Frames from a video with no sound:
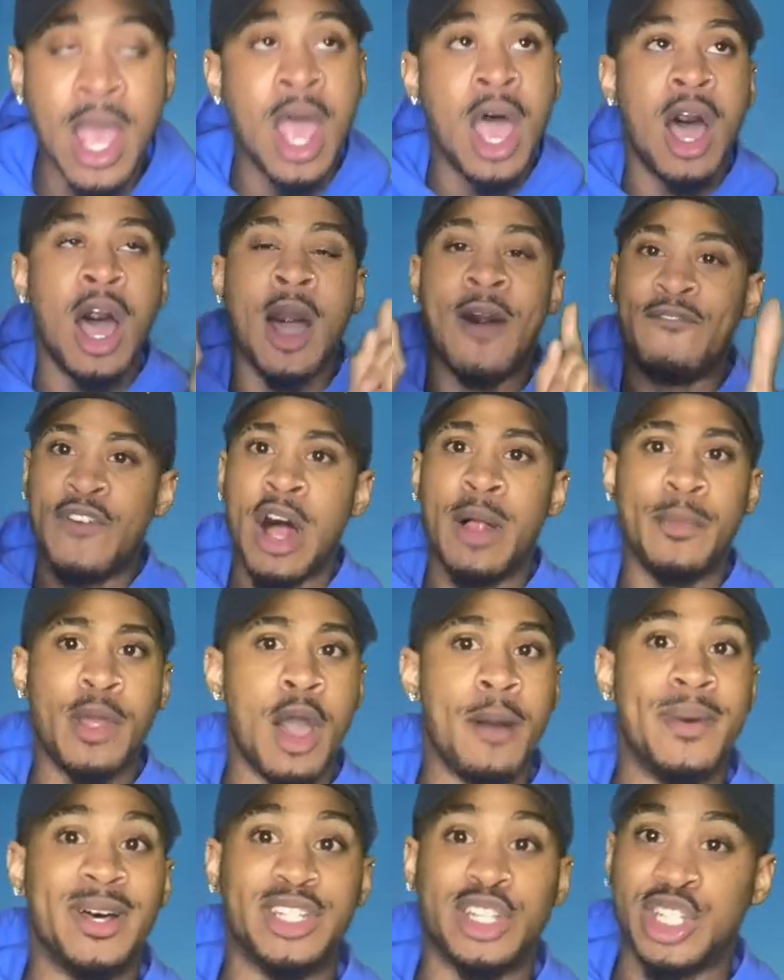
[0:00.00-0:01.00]
Um, follow me on
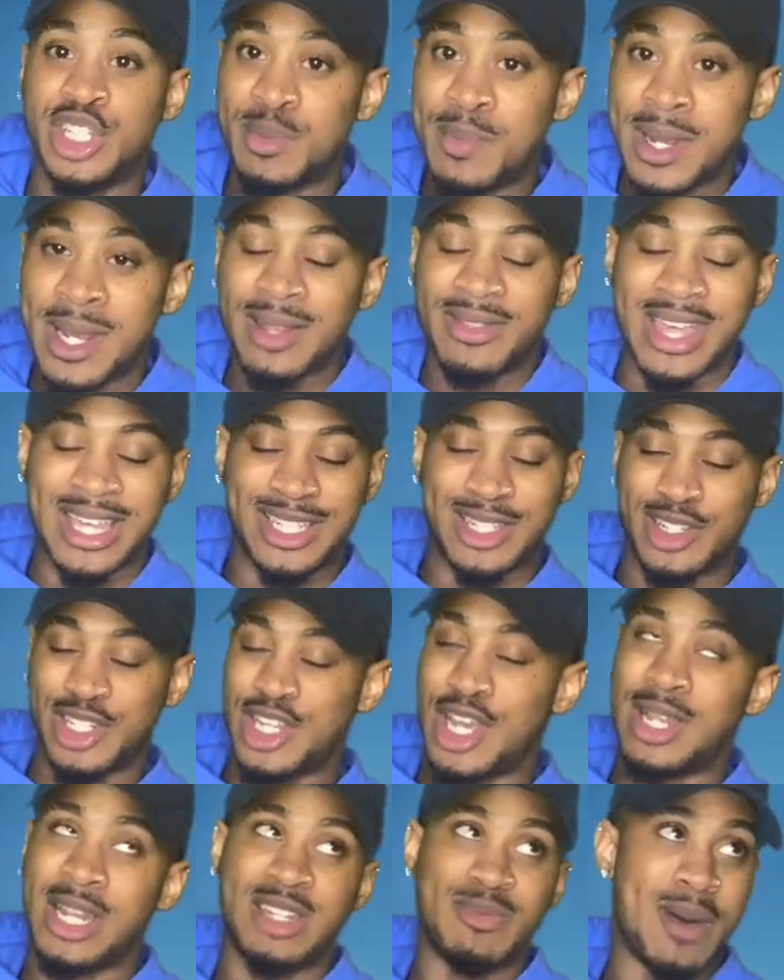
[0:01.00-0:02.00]
my social media. That's the show.
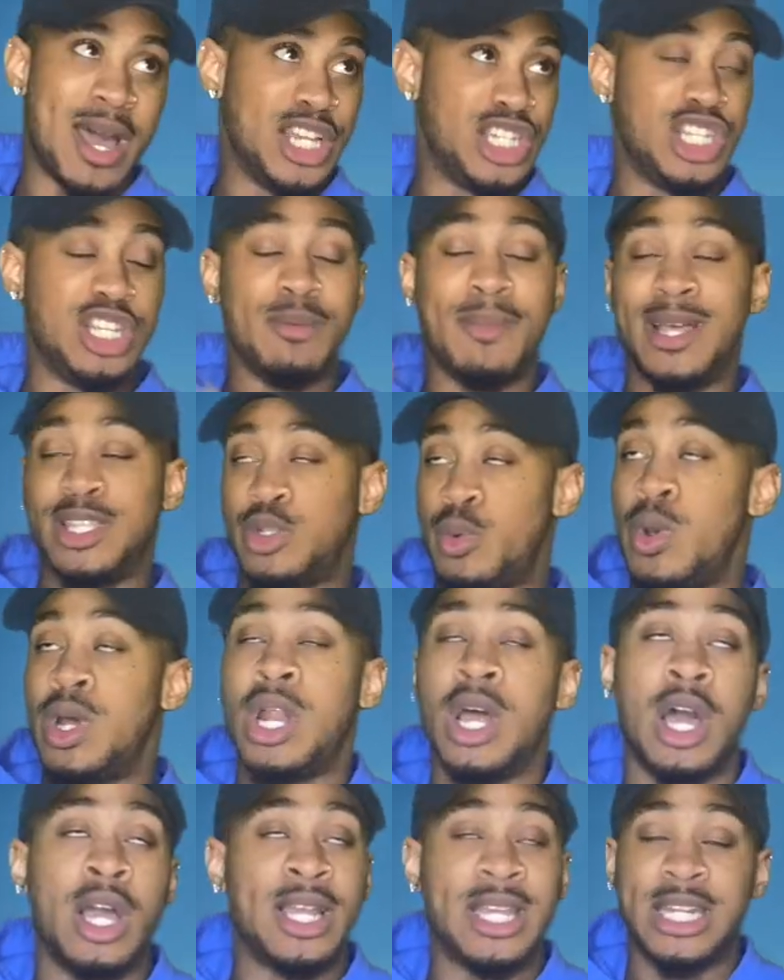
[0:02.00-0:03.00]
That's my IG and my Twitter.
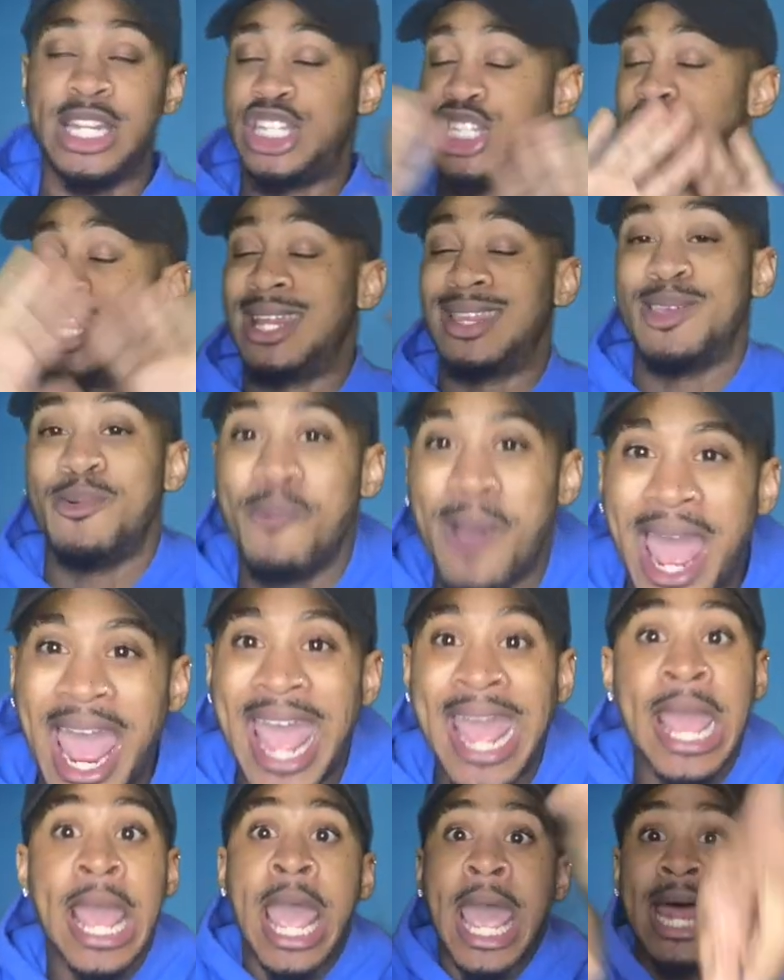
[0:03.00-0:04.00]
I'm gonna show the way,
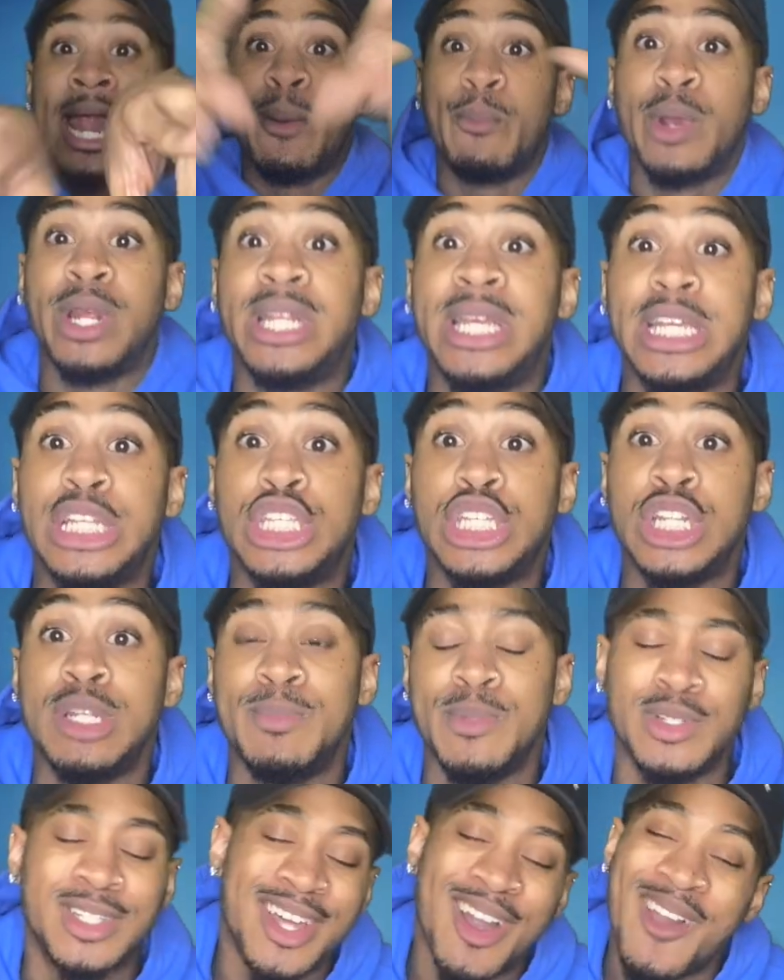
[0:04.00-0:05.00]
and I'm ready to get into the
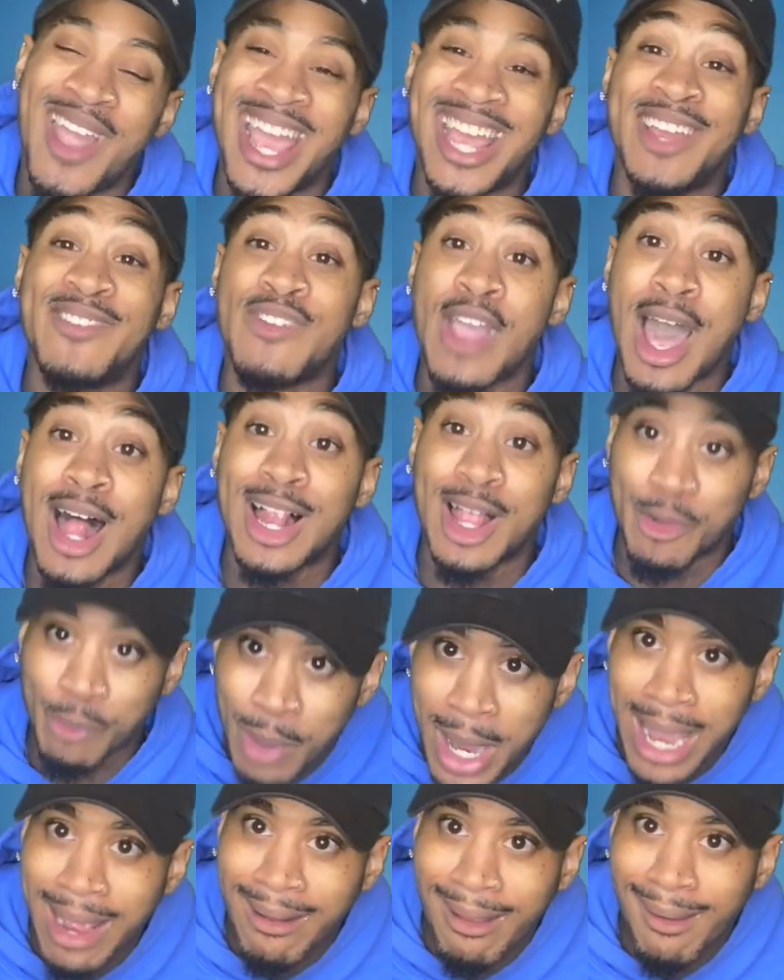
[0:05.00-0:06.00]
music. All right, if y'all are
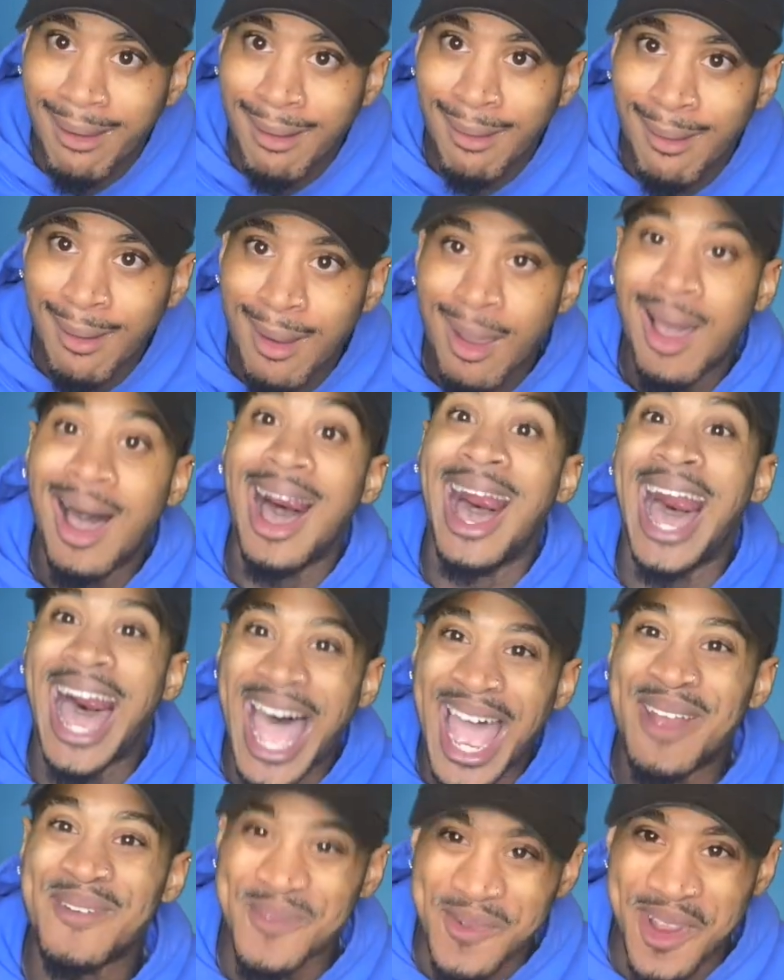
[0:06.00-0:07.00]
ready,
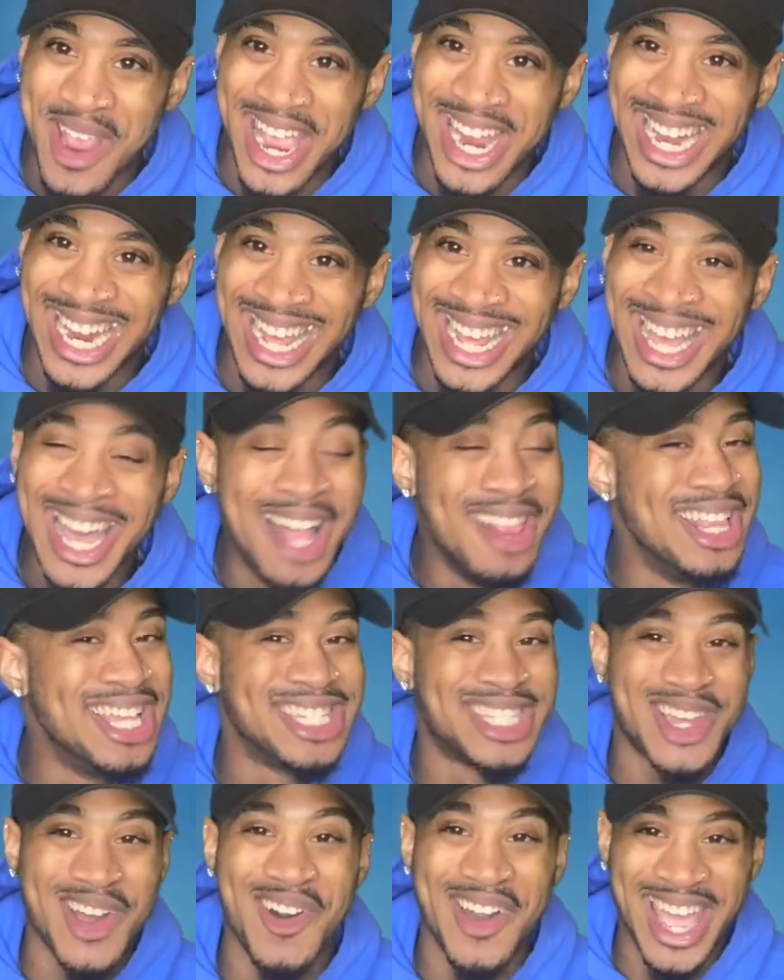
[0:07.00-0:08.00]
I'm ready. Let's
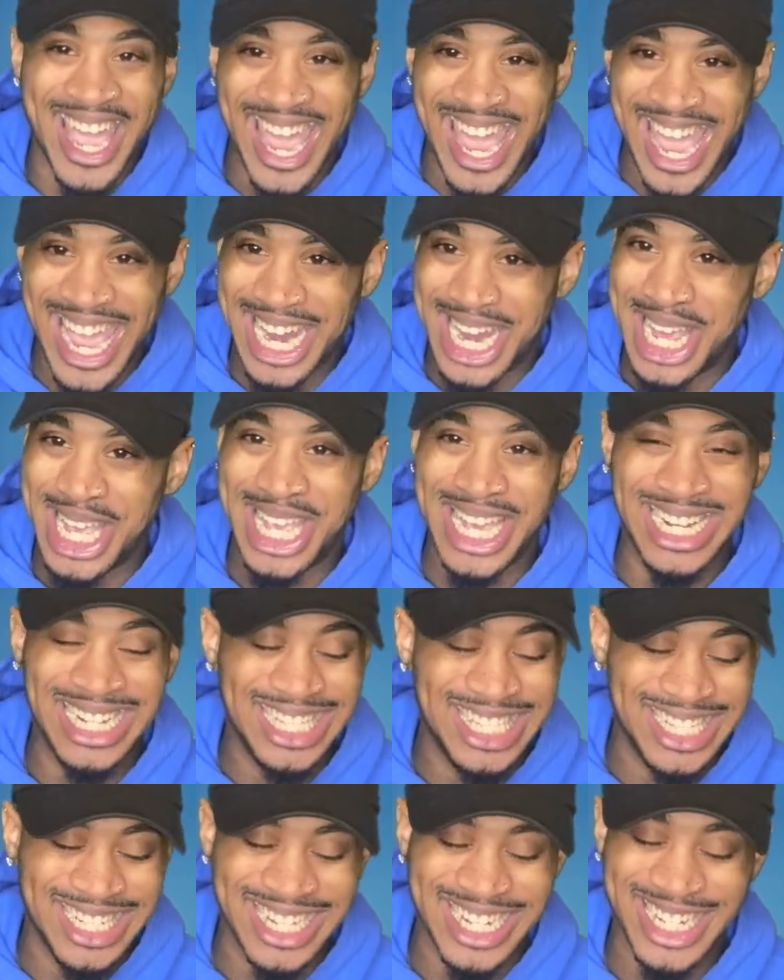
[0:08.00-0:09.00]
go ahead and get into
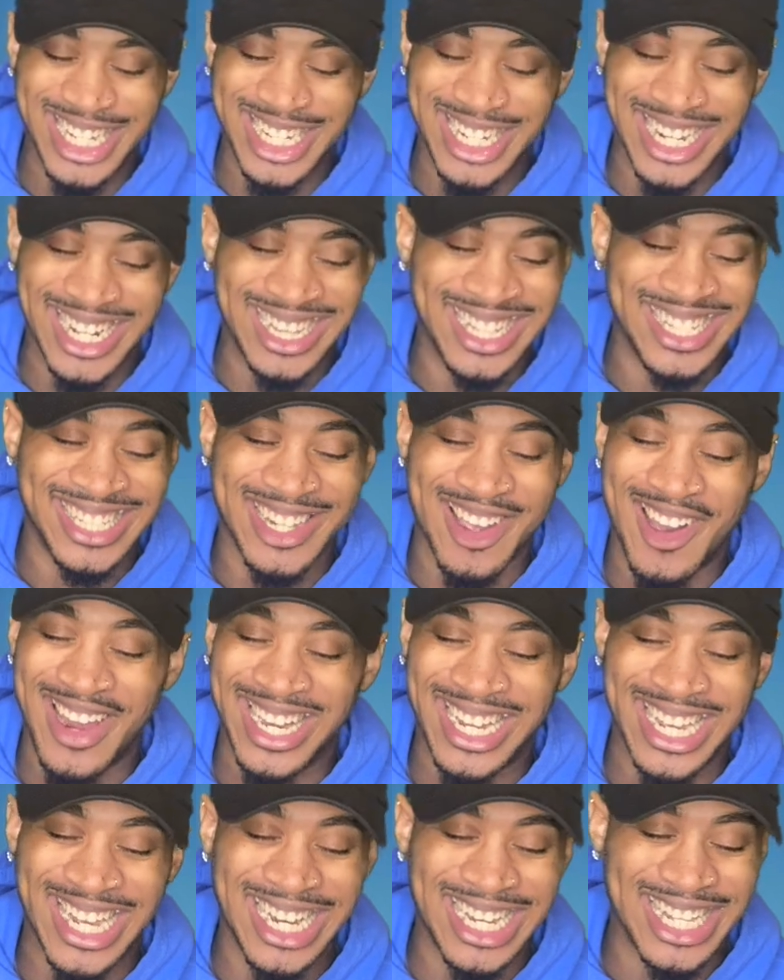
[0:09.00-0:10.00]
this shit. Let's go ahead
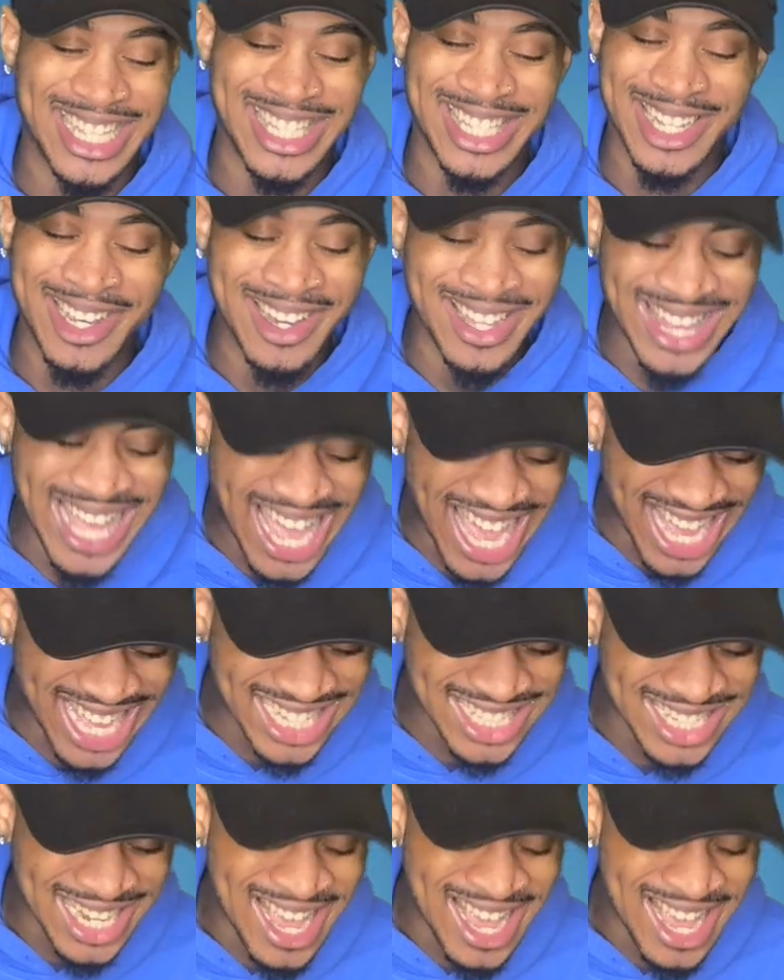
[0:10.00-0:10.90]
and get into this.